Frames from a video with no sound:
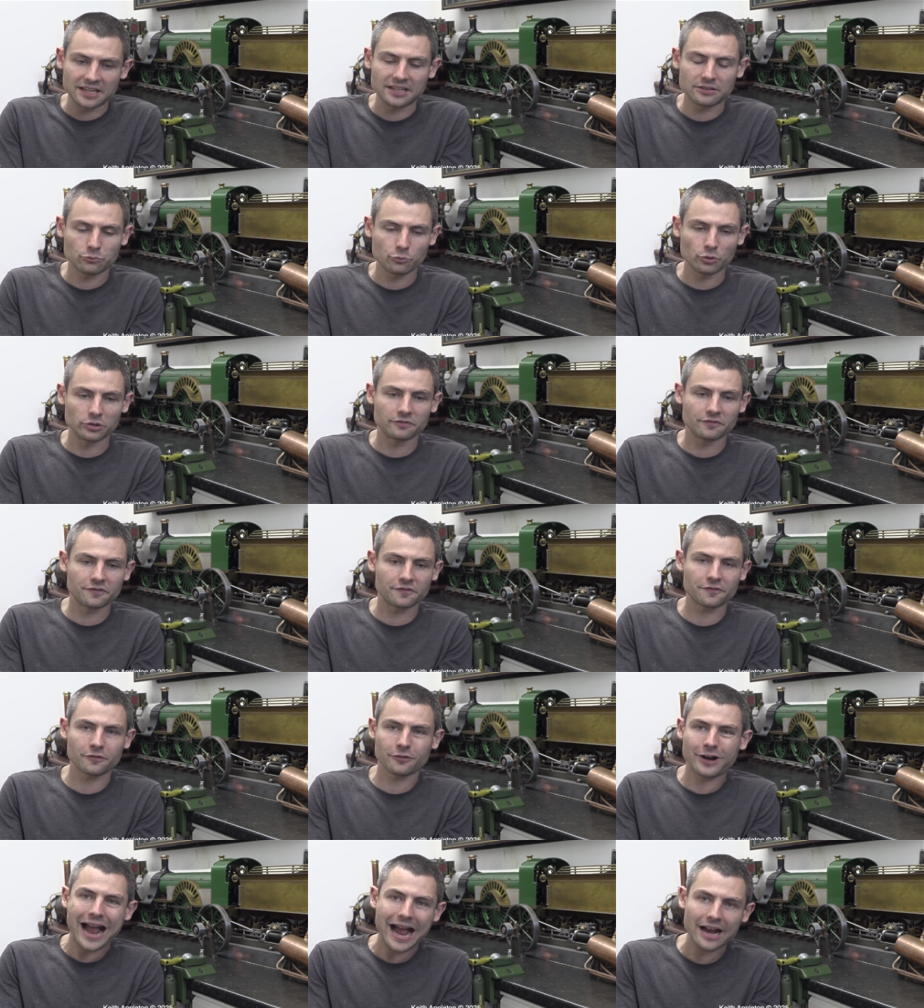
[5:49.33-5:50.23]
It would
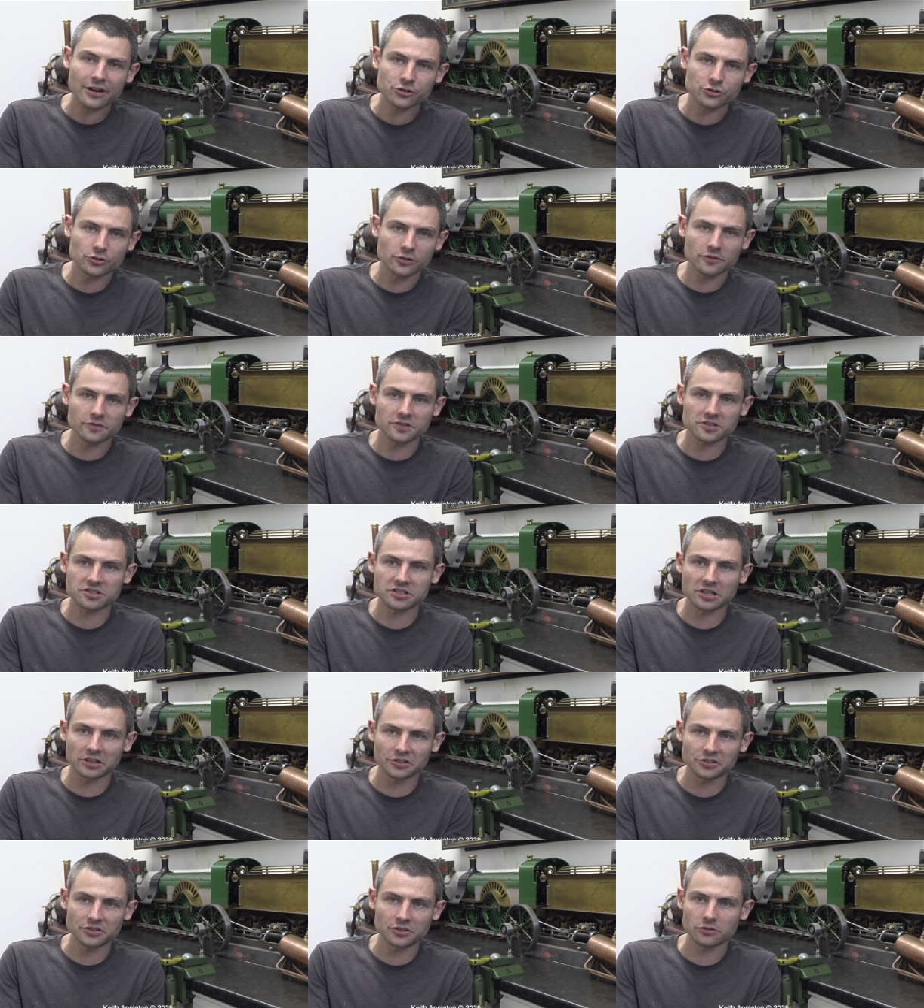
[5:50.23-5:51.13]
fracture the
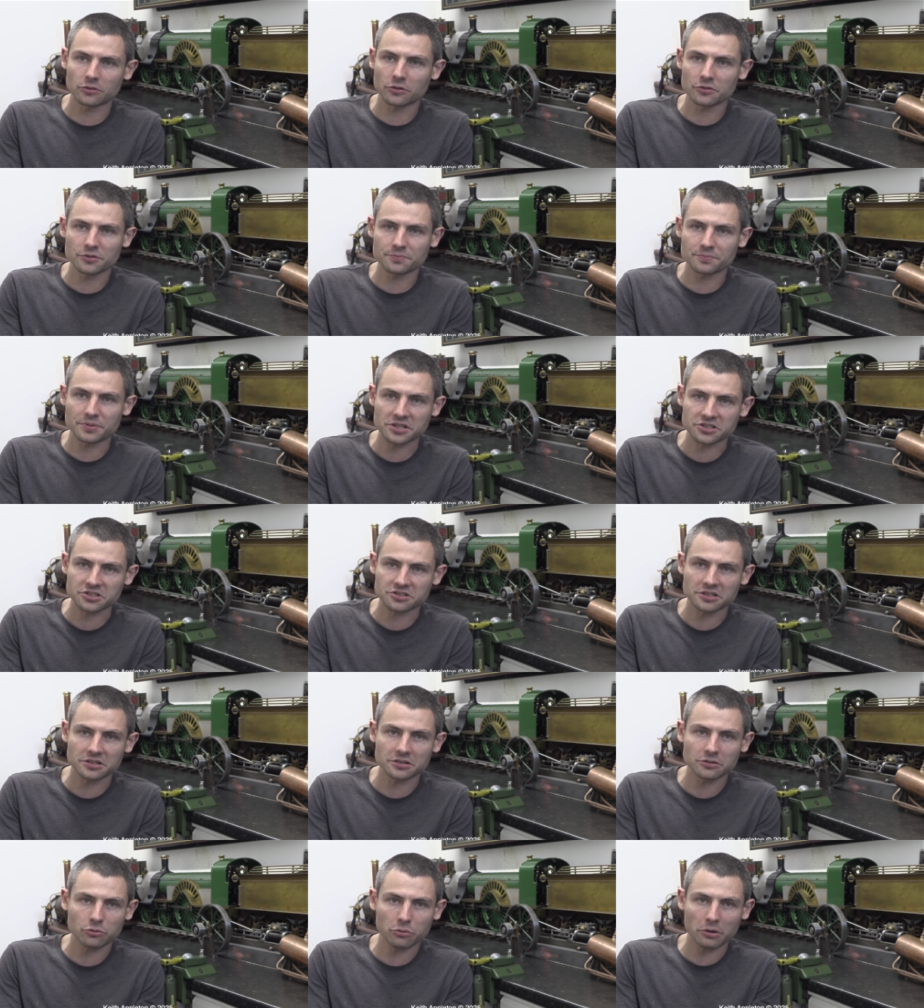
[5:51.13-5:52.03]
cylinder or the
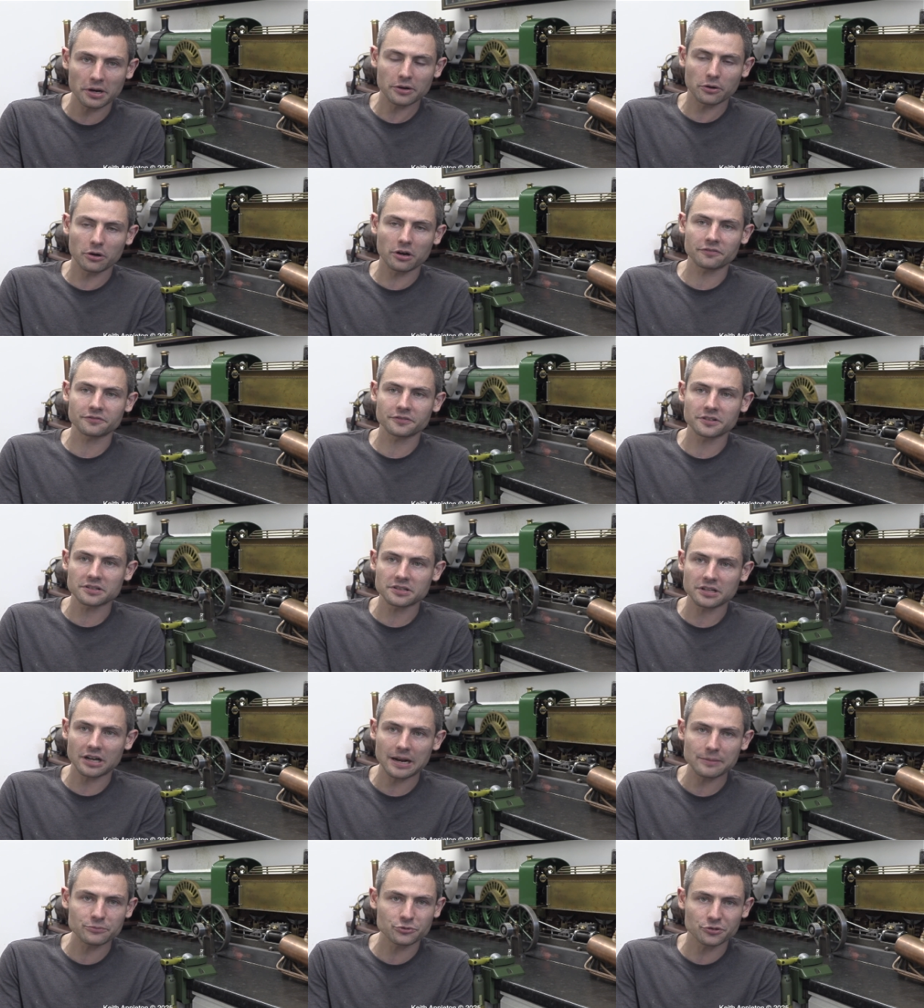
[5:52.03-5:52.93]
piston quite
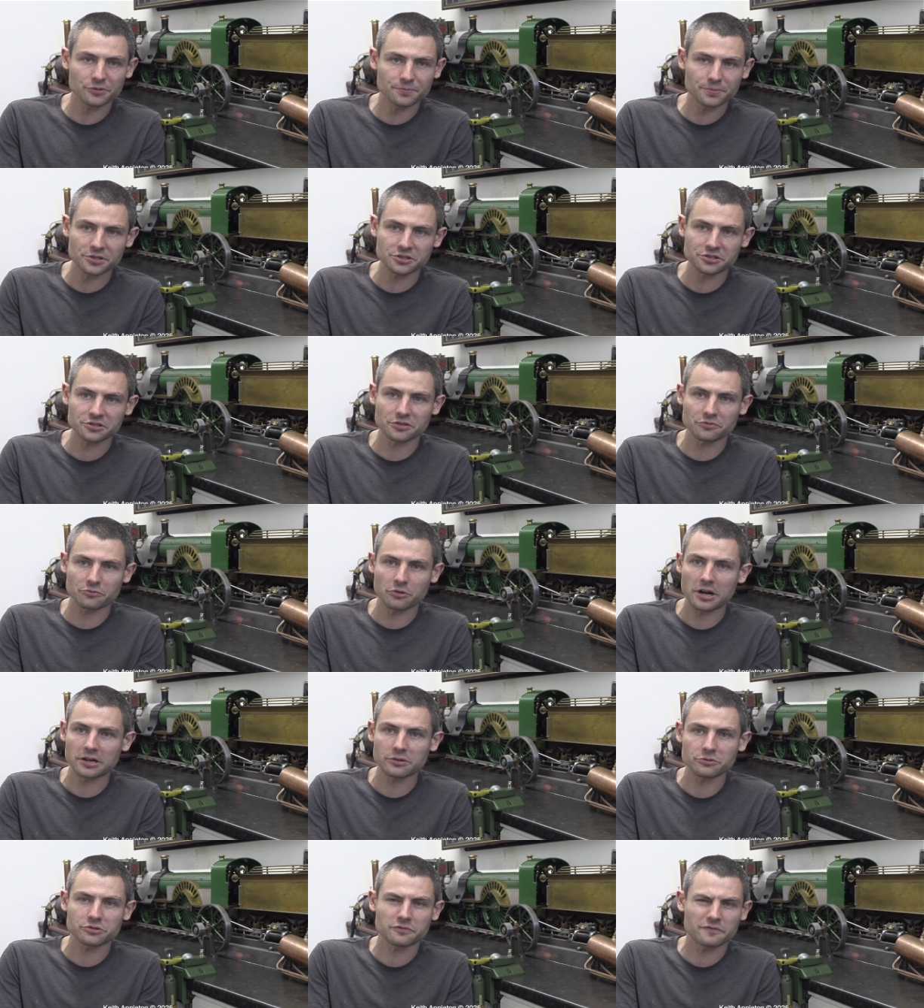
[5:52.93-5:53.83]
oftentimes, or the piston
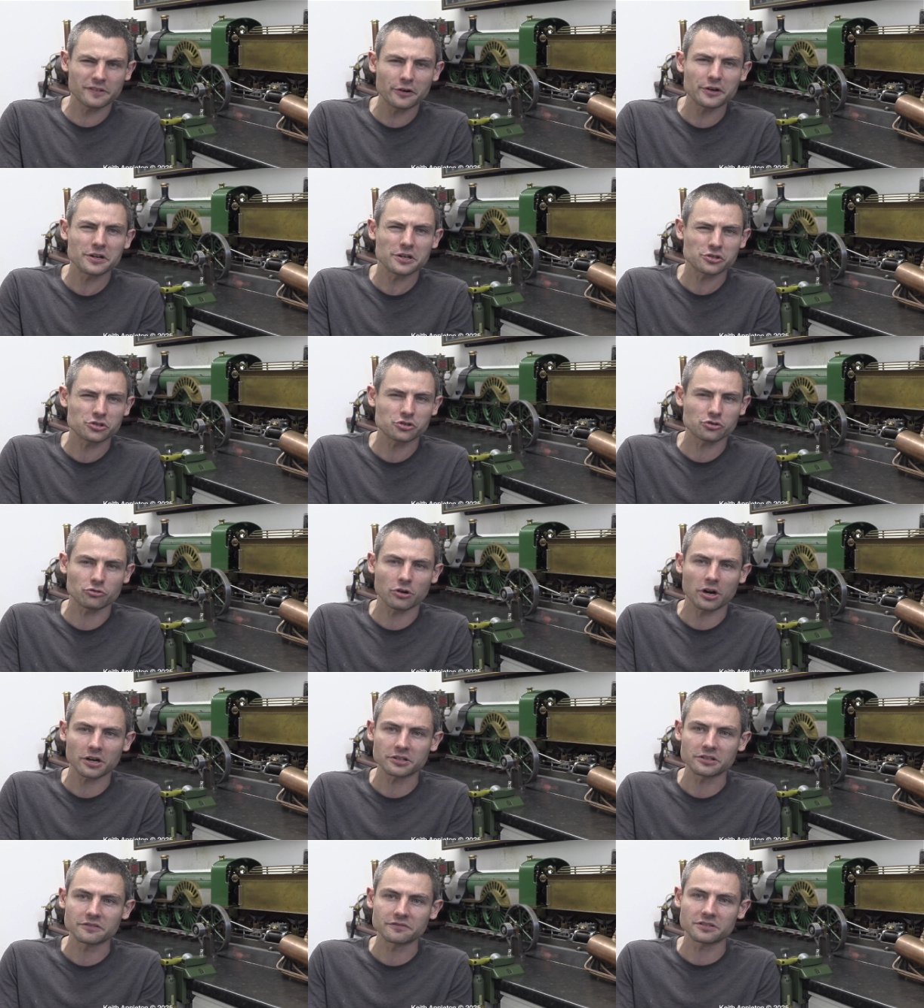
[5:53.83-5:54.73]
rod. It was very
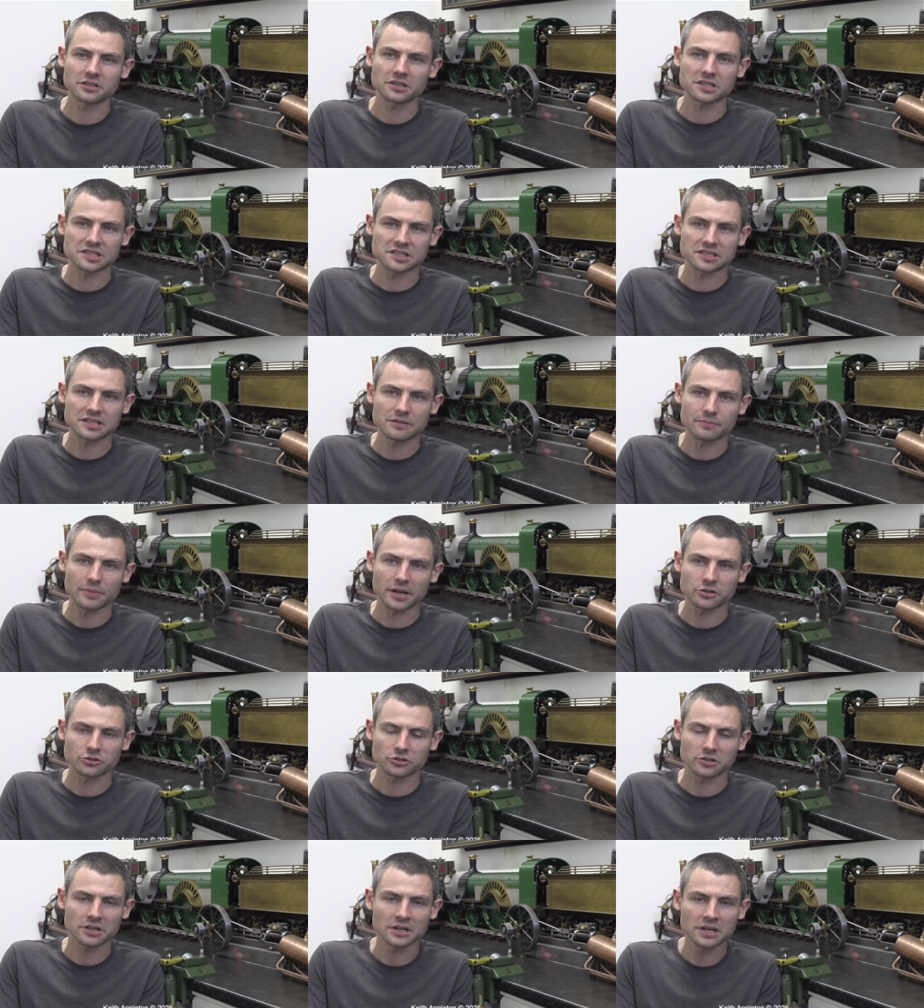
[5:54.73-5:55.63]
destructive to the steam
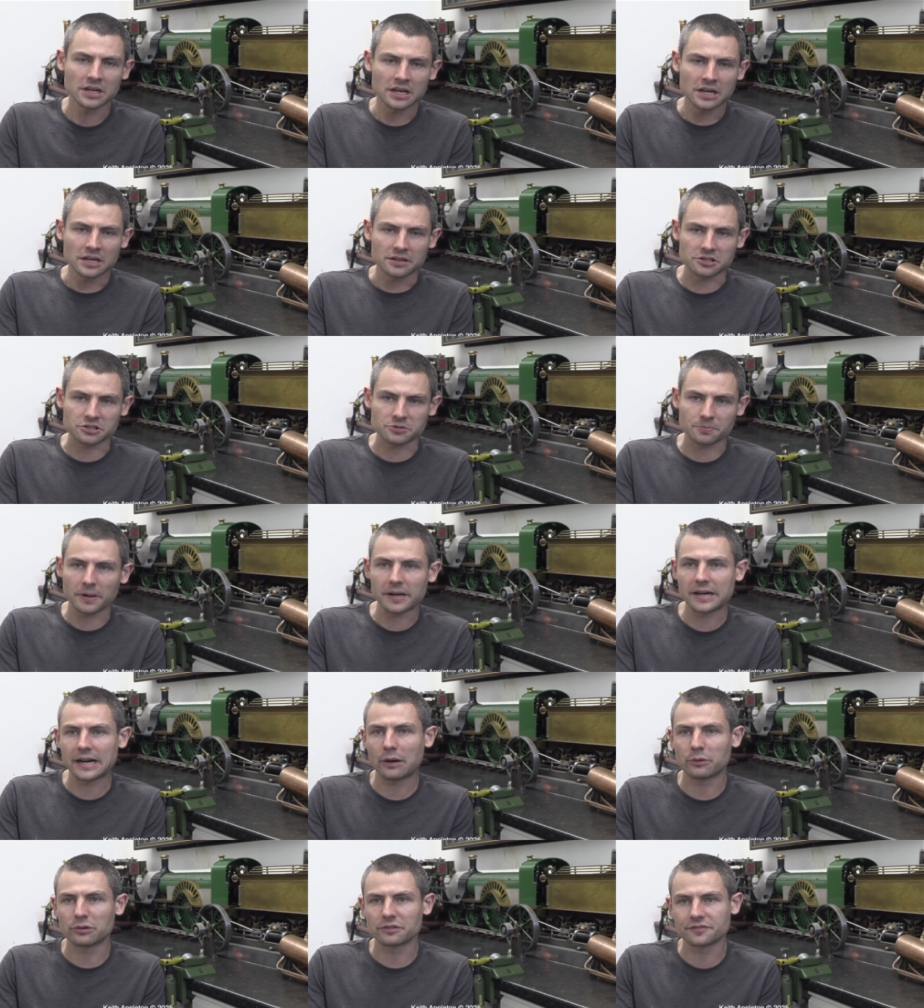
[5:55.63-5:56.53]
engine,
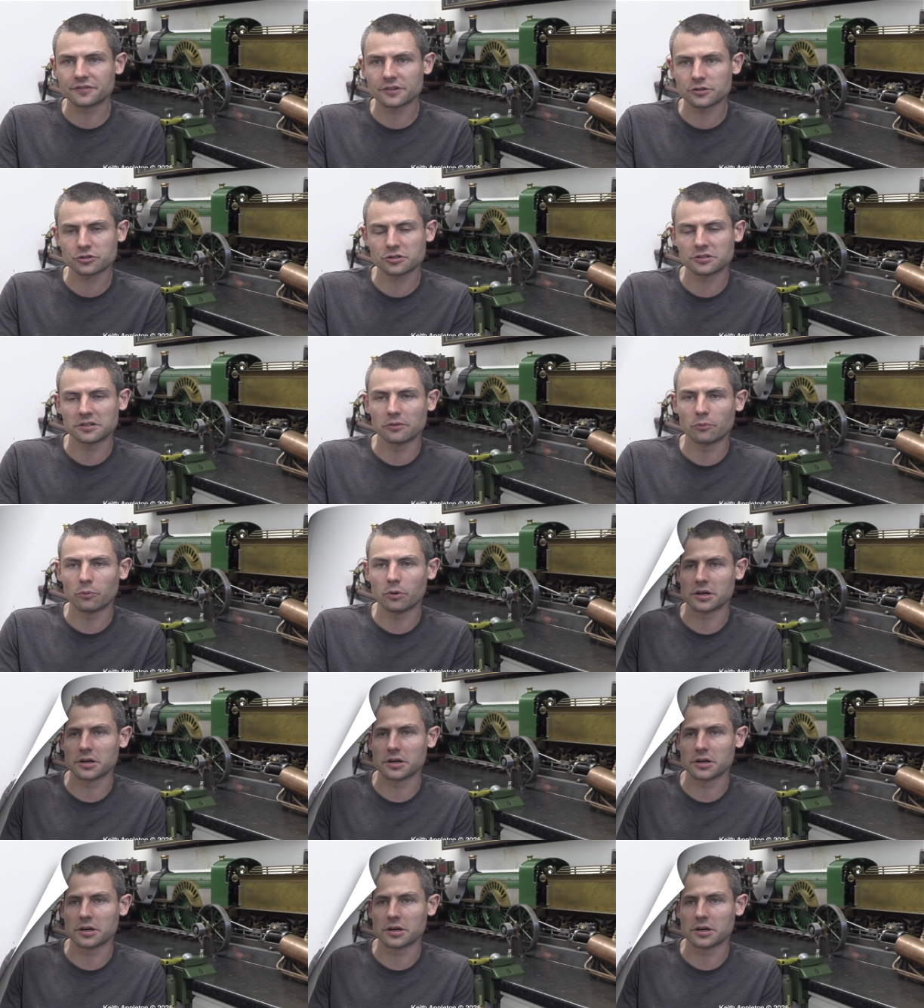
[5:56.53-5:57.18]
despite how efficient it